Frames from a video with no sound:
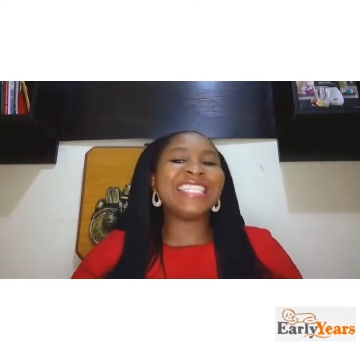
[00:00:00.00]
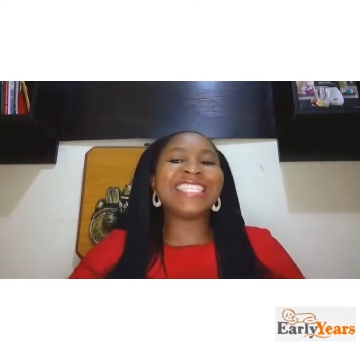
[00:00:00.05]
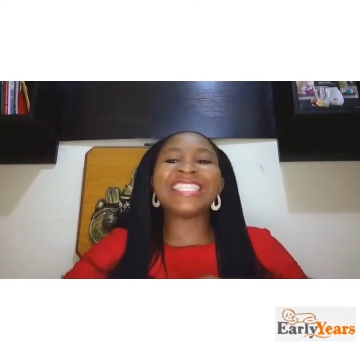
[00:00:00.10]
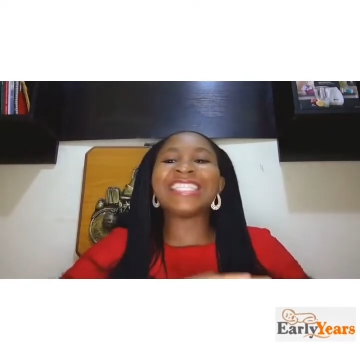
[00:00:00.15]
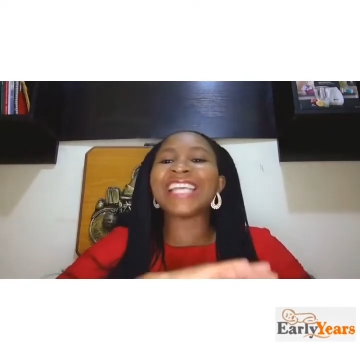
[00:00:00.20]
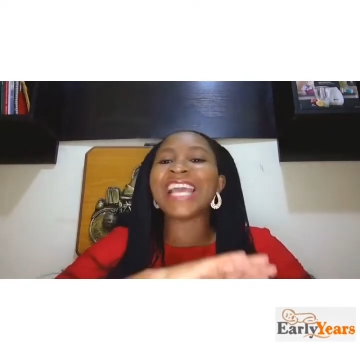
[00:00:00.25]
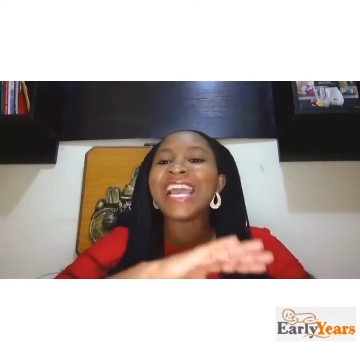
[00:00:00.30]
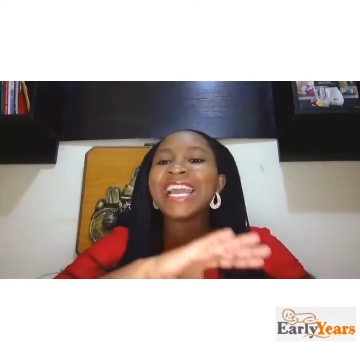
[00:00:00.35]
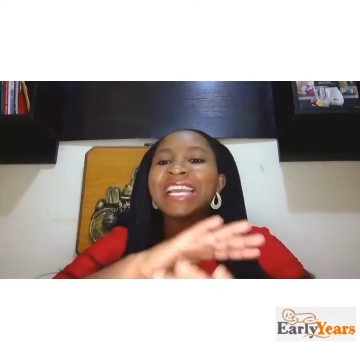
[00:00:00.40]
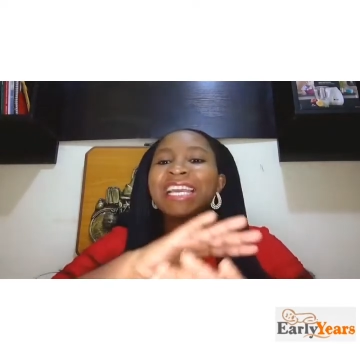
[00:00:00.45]

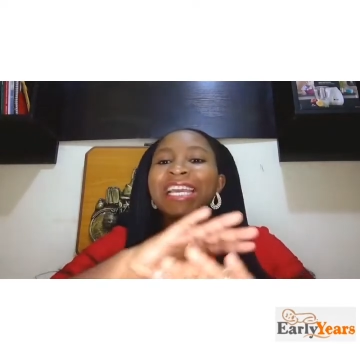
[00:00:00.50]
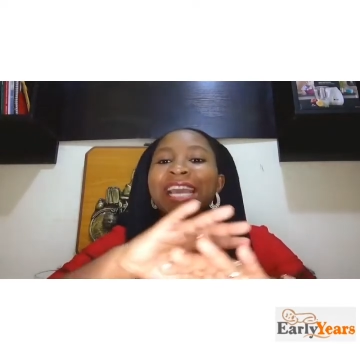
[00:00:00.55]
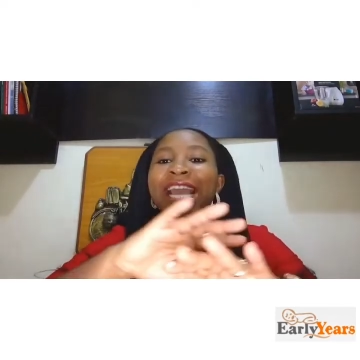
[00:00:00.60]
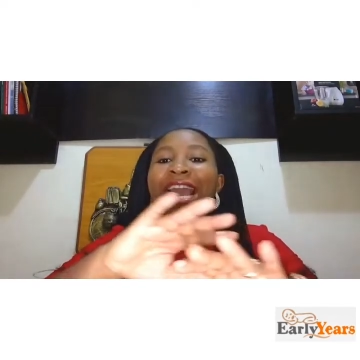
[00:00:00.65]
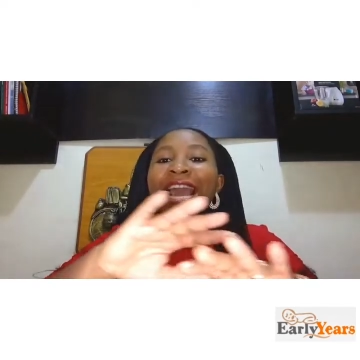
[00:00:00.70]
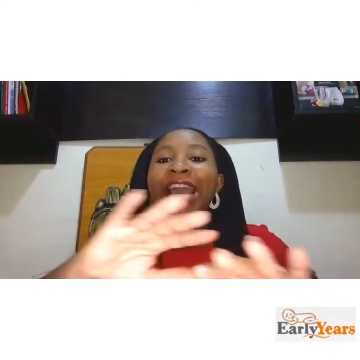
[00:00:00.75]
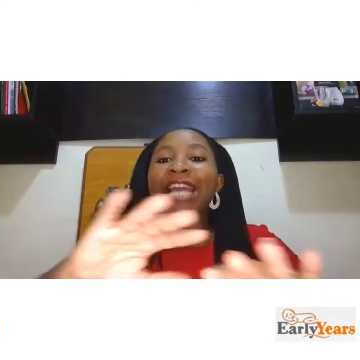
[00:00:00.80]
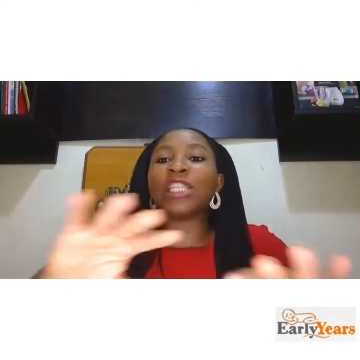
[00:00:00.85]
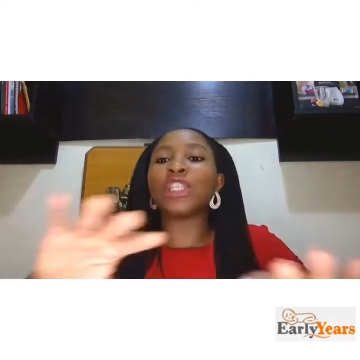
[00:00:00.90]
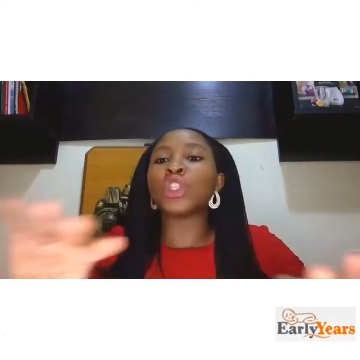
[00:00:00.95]
Take
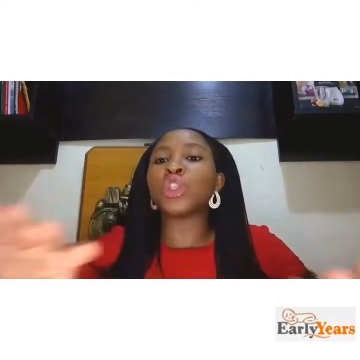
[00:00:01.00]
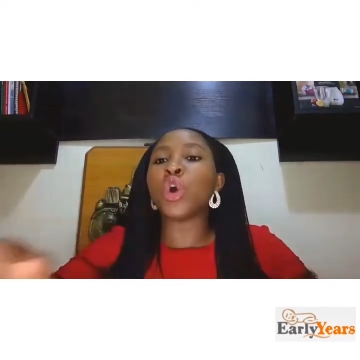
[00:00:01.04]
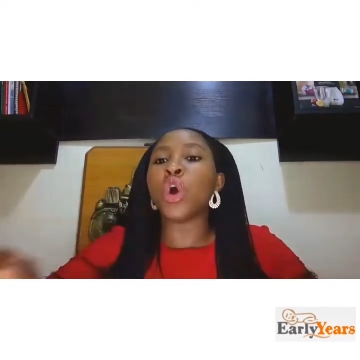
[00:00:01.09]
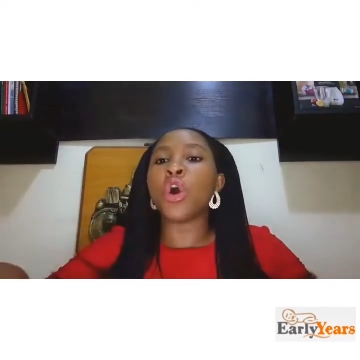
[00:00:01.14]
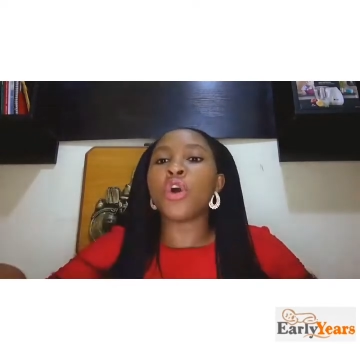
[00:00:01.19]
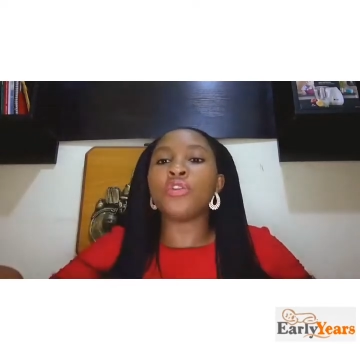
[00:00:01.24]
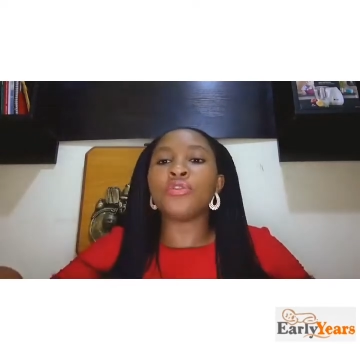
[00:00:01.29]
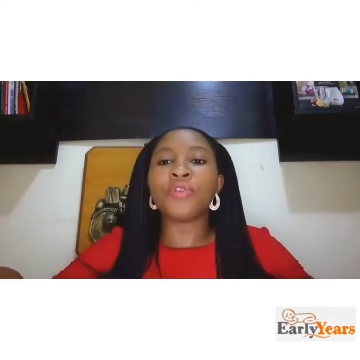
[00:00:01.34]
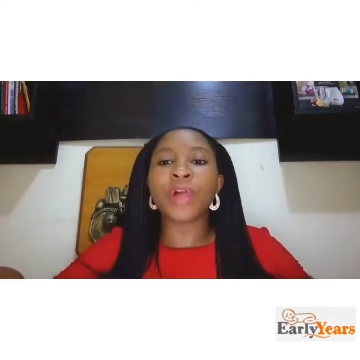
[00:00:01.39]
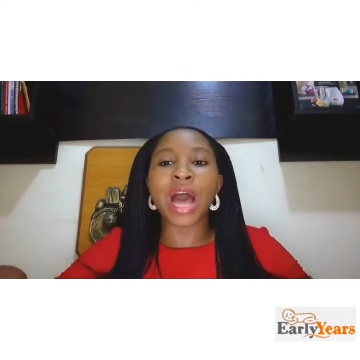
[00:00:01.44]
a
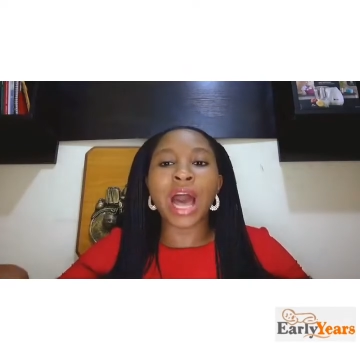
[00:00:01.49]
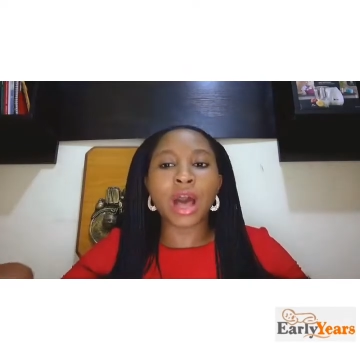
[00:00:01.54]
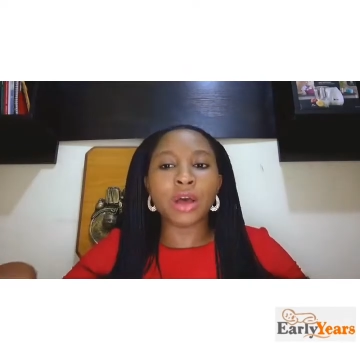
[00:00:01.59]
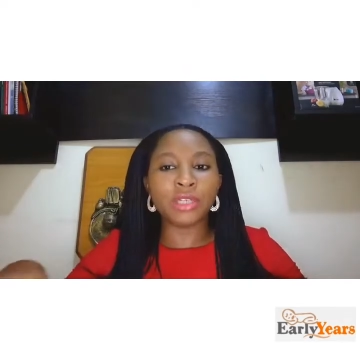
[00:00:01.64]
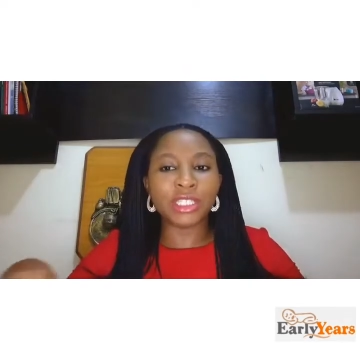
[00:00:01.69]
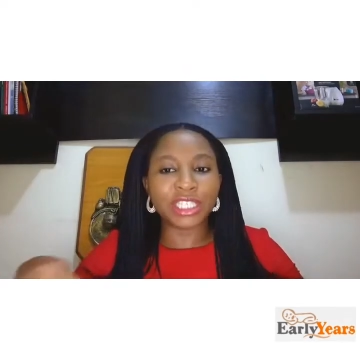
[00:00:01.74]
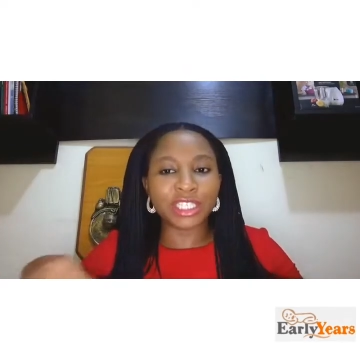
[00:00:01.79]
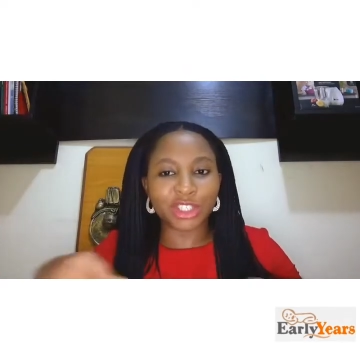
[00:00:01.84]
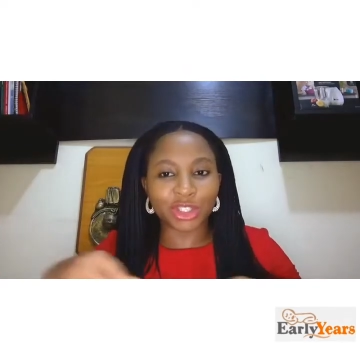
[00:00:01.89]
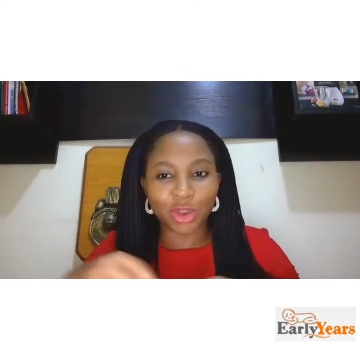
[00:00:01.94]
tour around
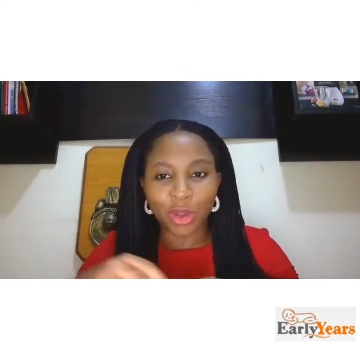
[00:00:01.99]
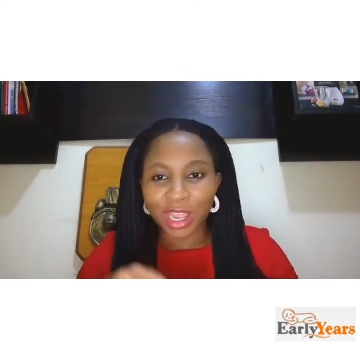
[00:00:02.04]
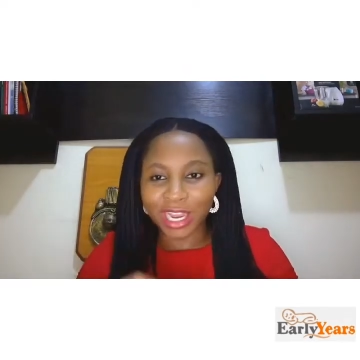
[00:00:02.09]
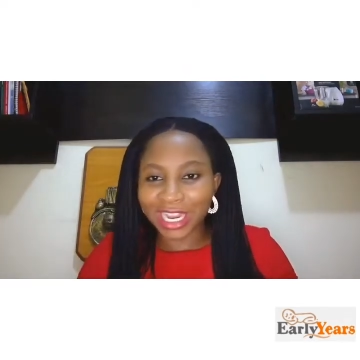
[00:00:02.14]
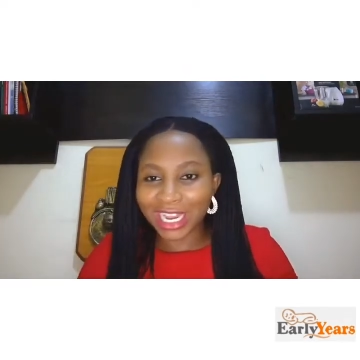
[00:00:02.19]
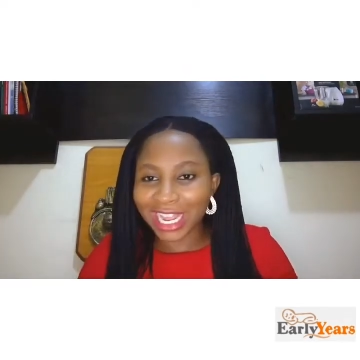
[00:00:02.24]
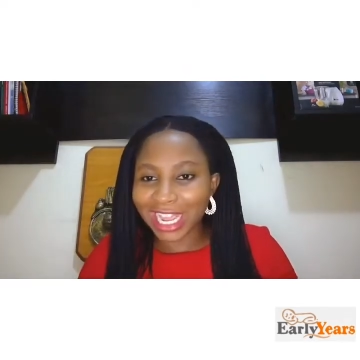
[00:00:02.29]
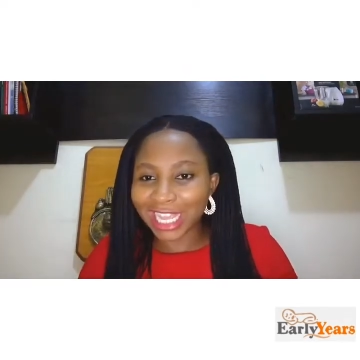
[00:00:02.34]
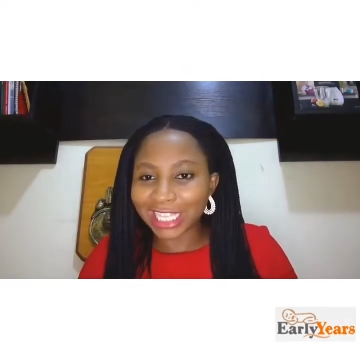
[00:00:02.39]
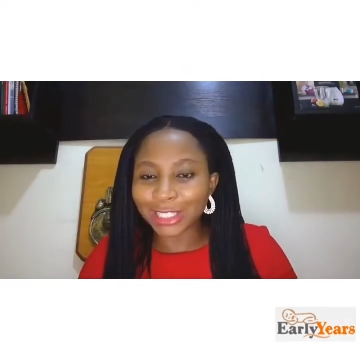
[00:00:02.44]
the
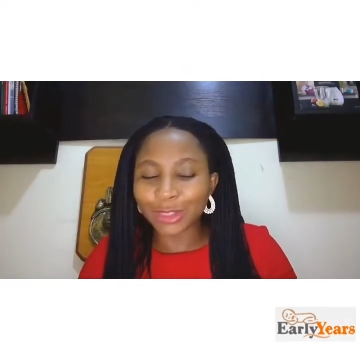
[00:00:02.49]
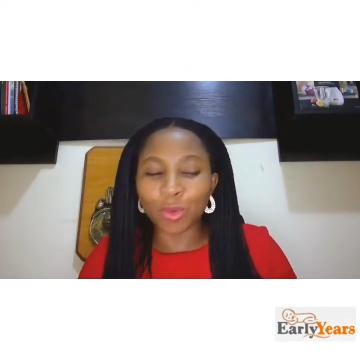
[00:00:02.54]
toilet,